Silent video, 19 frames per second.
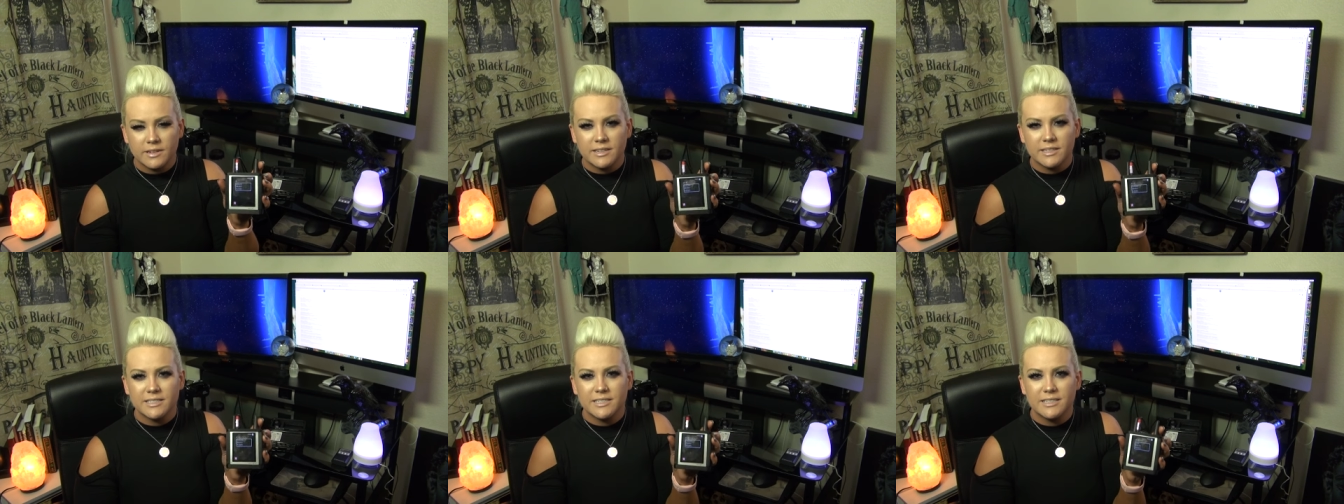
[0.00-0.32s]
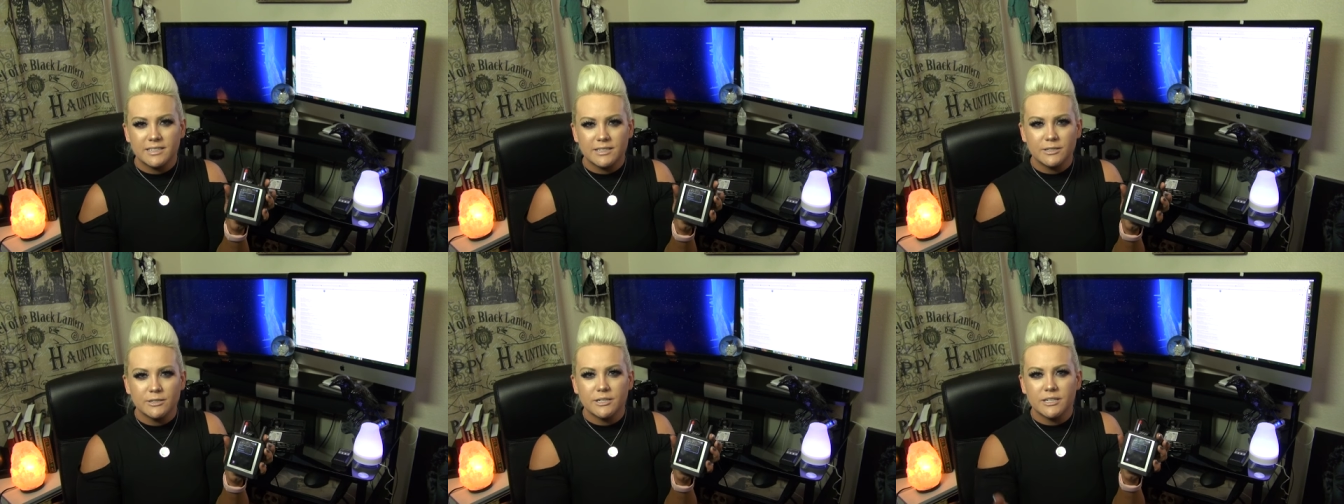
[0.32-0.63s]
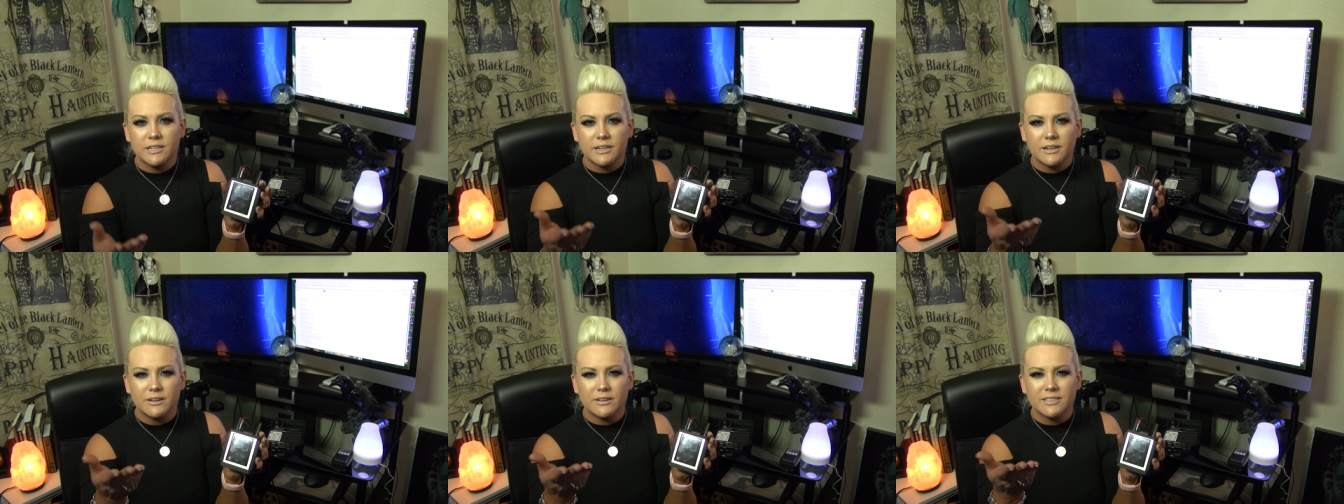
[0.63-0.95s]
See, did you
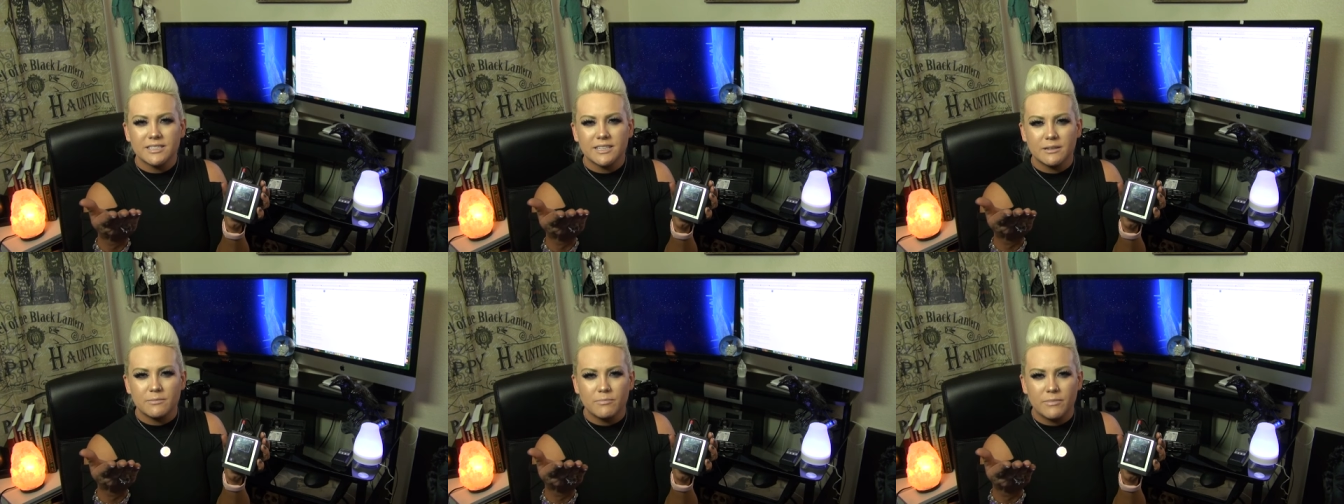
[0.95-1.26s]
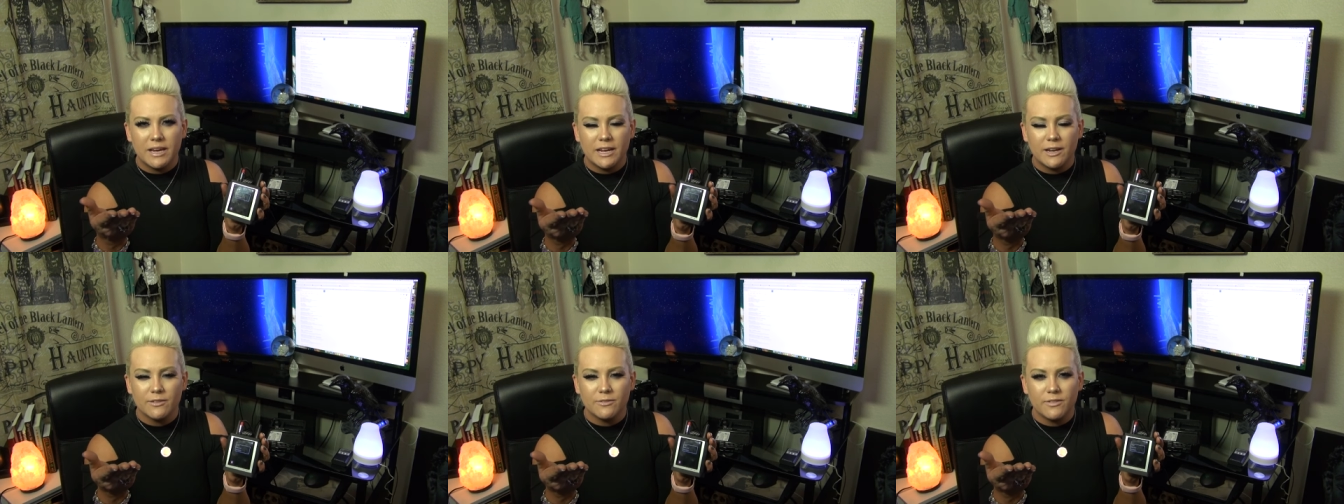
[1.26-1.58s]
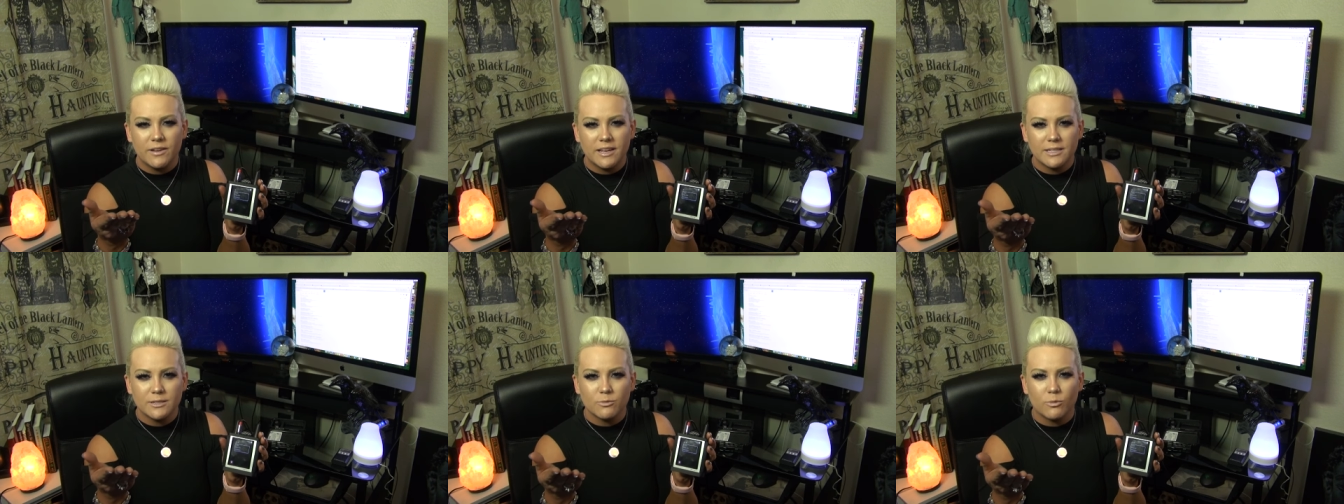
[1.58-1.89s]
hear how it said
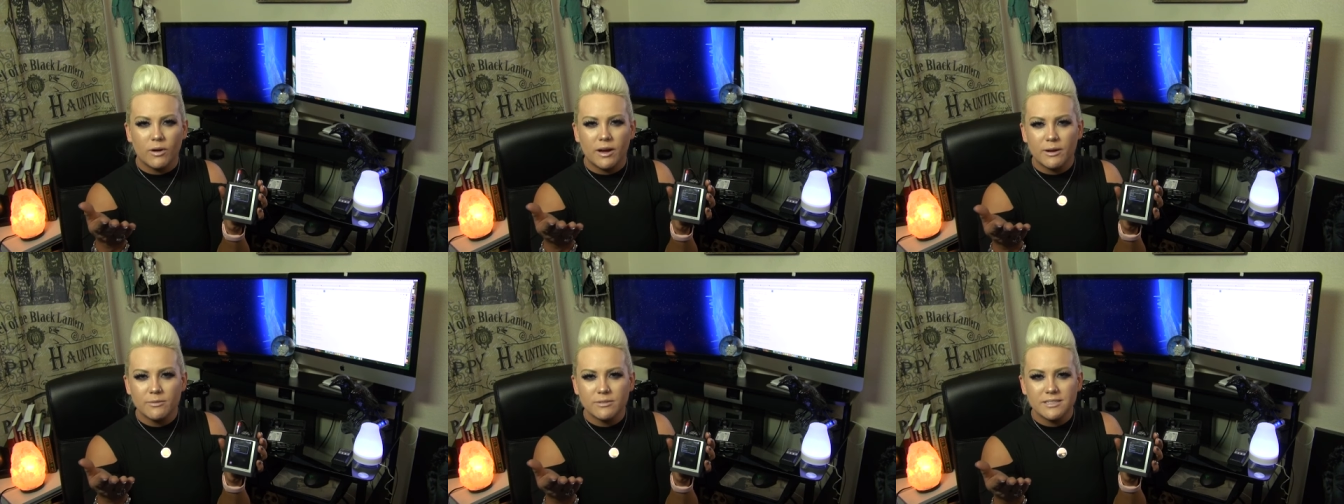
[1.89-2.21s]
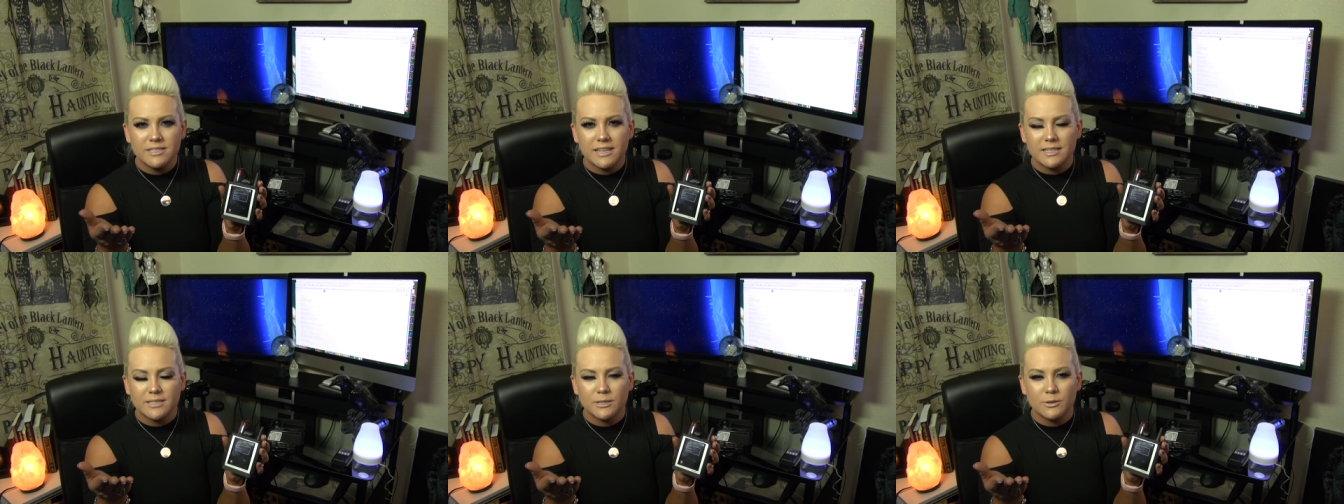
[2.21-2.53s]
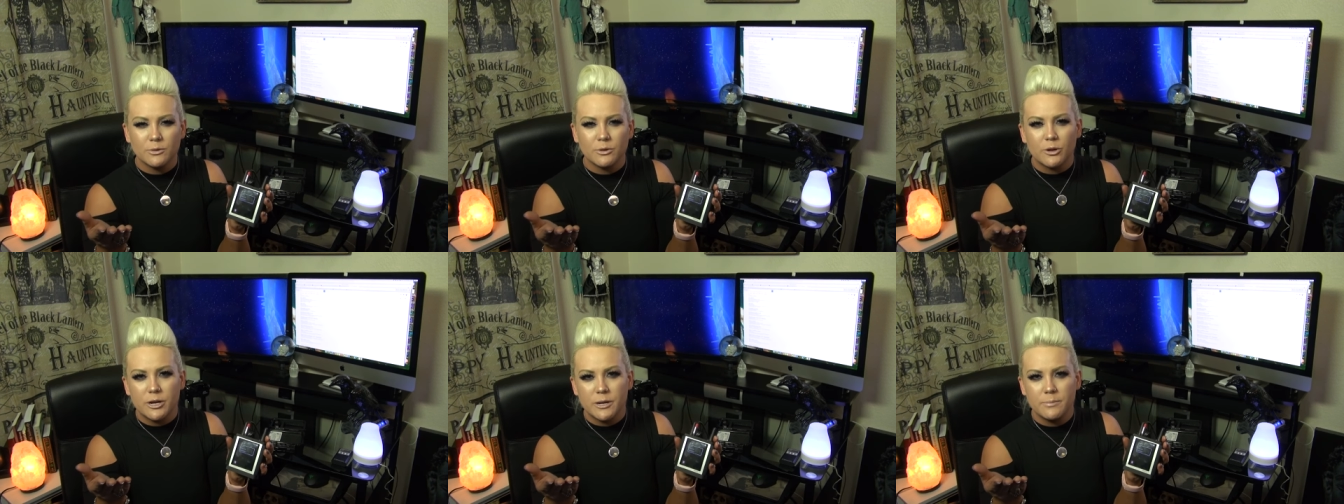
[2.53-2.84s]
manifest? Why was that
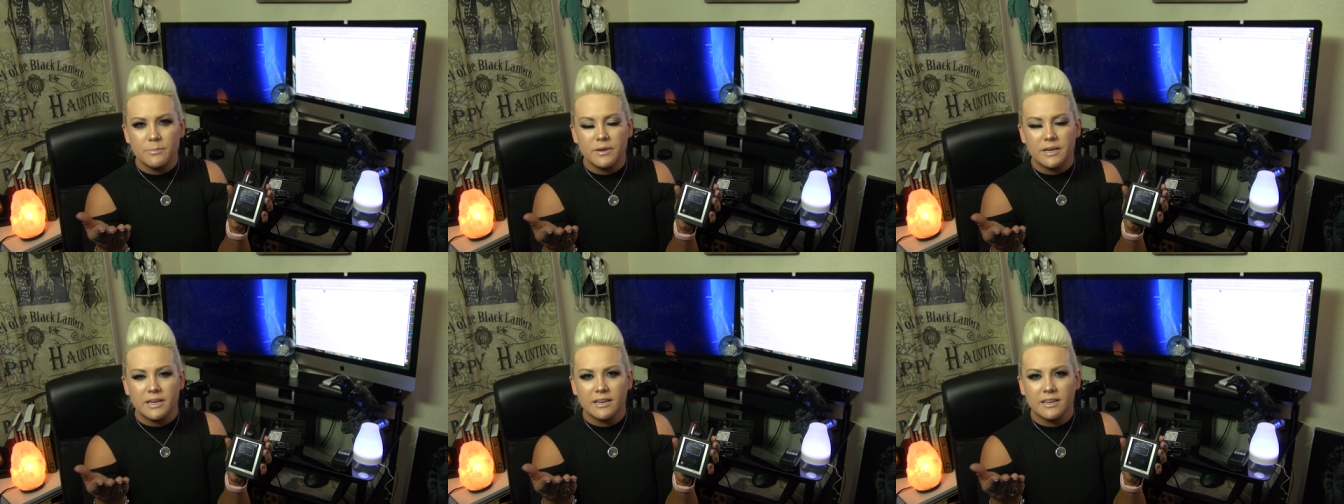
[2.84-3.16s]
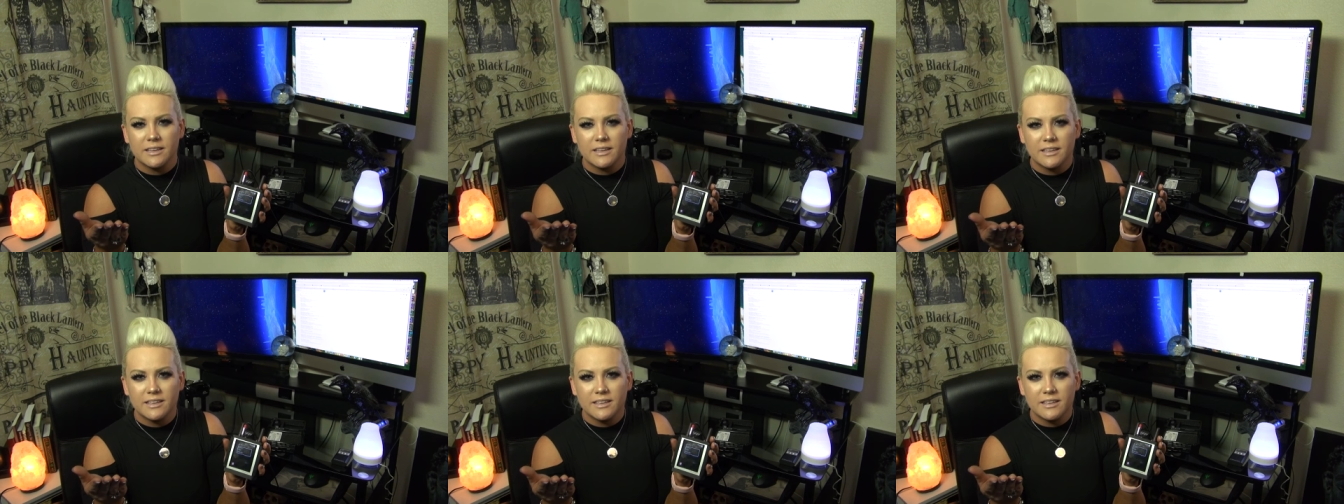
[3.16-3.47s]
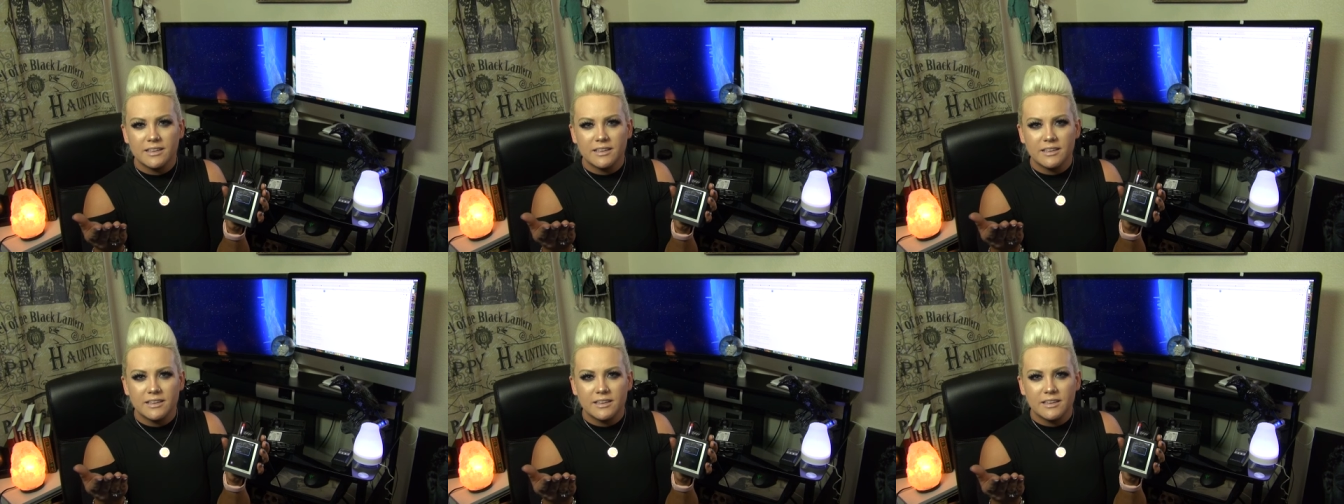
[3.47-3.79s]
so creepy?
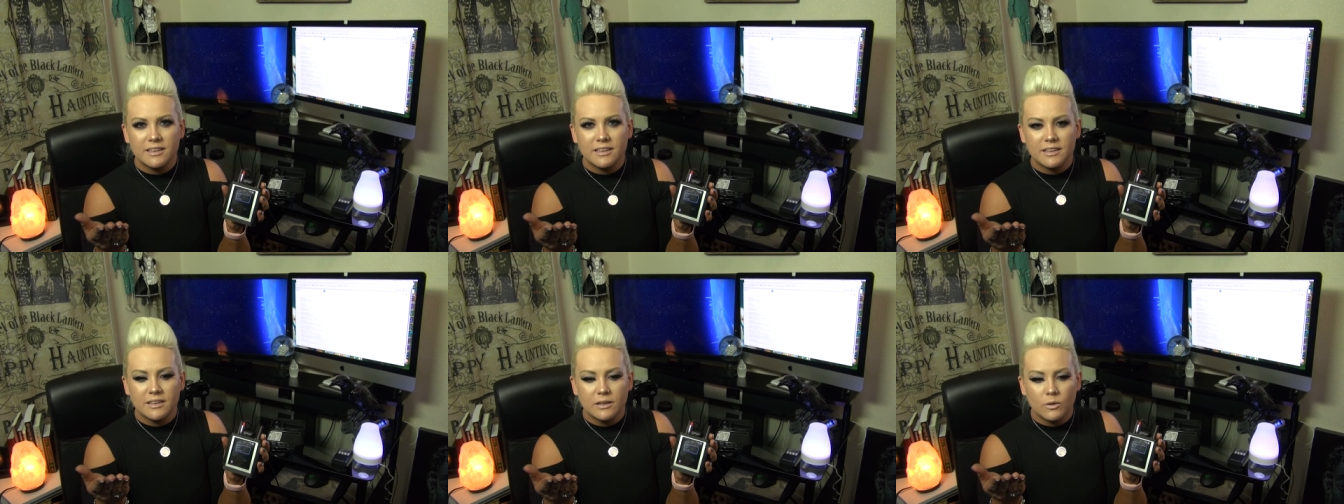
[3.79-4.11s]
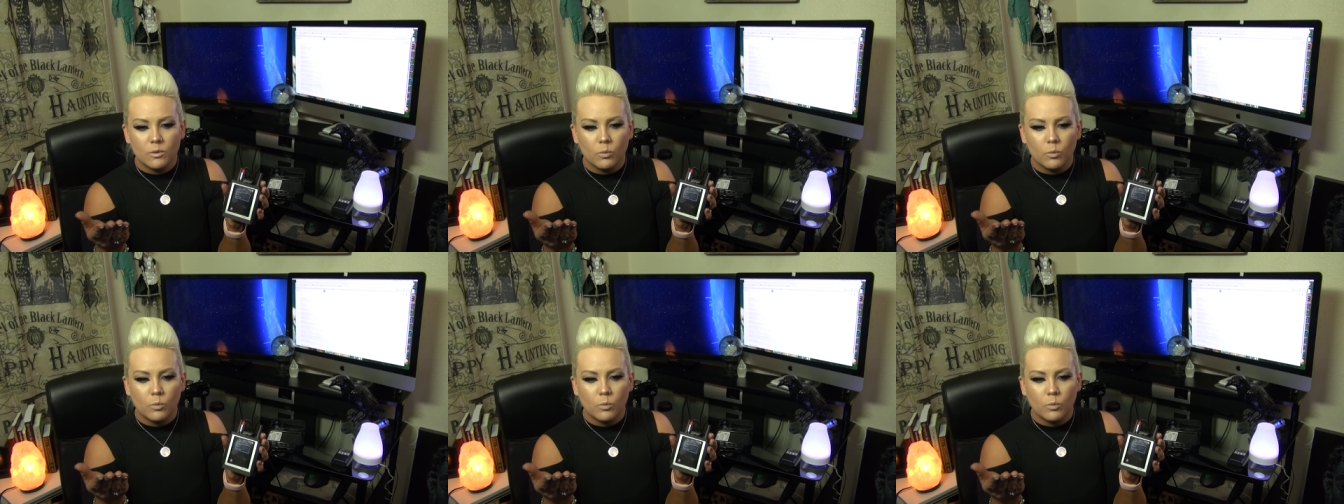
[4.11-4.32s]
Woman.